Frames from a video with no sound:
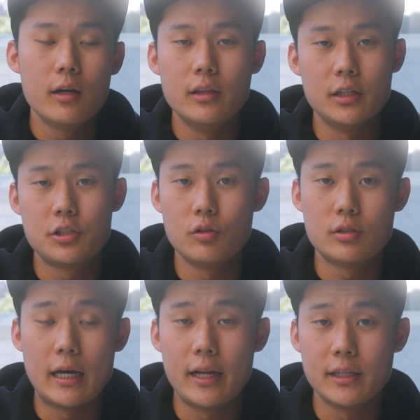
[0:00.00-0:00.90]
This shoots
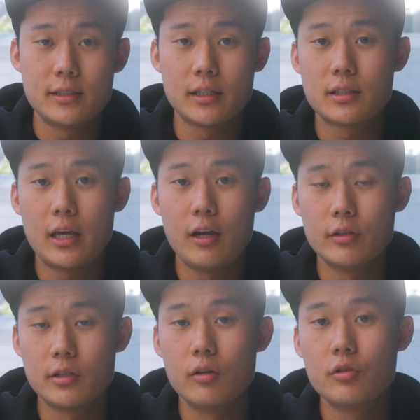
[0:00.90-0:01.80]
at a 6K
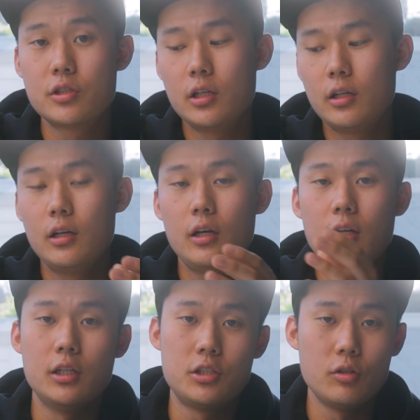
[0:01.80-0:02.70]
resolution.
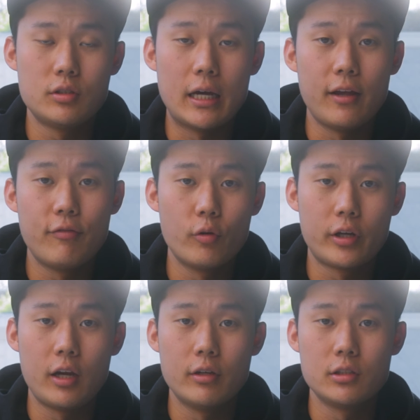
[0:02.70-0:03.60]
This shoots at a
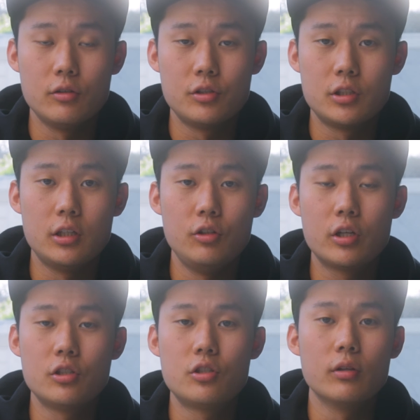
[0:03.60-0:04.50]
4K resolution. You
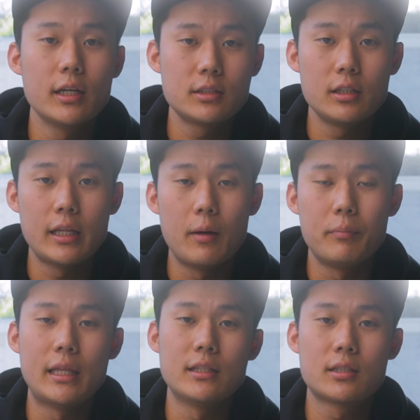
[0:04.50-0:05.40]
can shoot less than that,
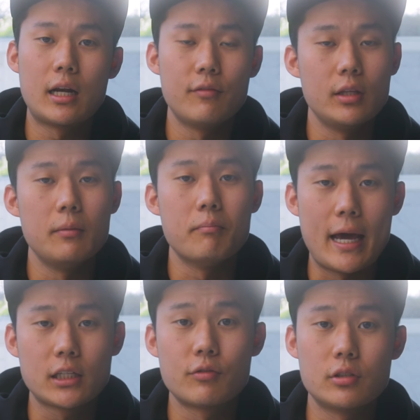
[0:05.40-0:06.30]
but that's kind of the
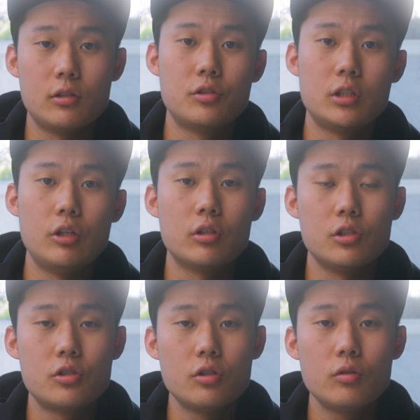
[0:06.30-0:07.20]
max resolution that you can
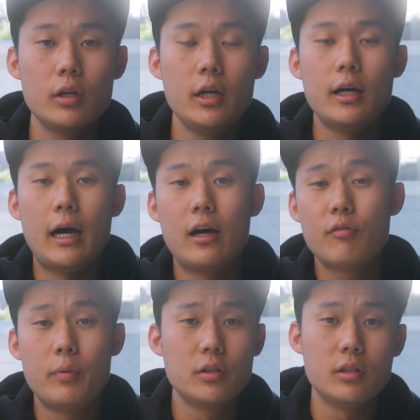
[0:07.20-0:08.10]
shoot out
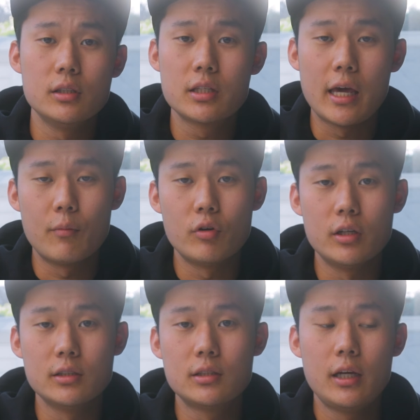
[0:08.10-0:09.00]
of both of these
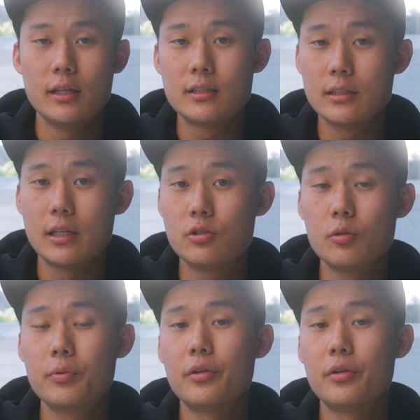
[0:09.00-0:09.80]
cameras. This has a Super